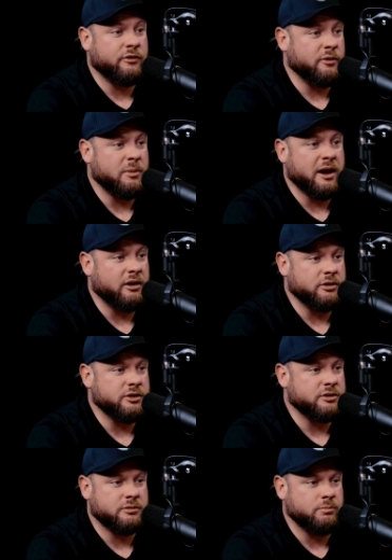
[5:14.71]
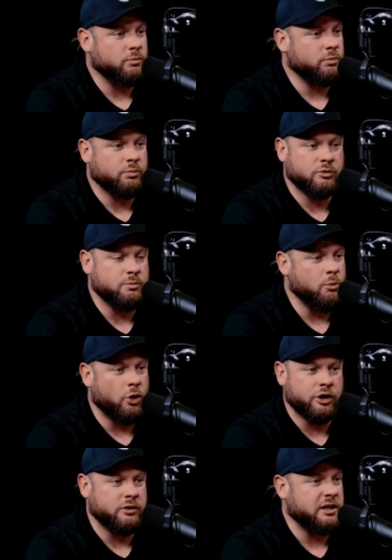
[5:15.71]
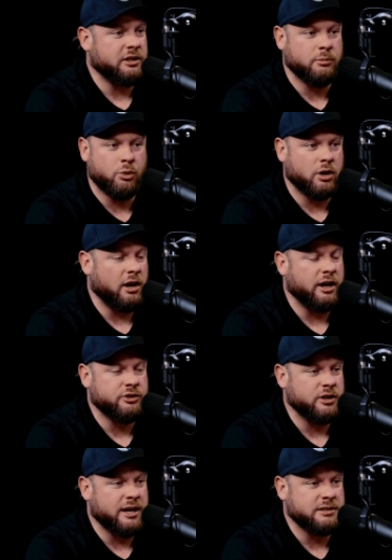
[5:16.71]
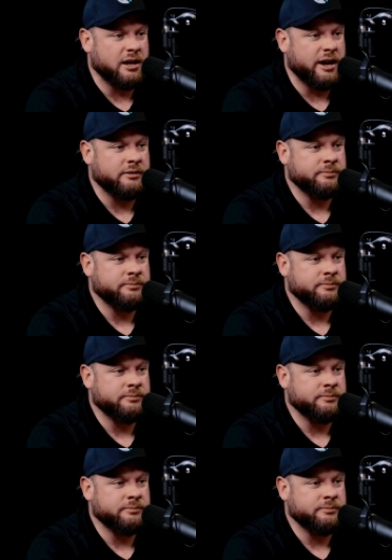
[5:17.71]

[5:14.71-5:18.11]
from there you just more you did the more clients you guys got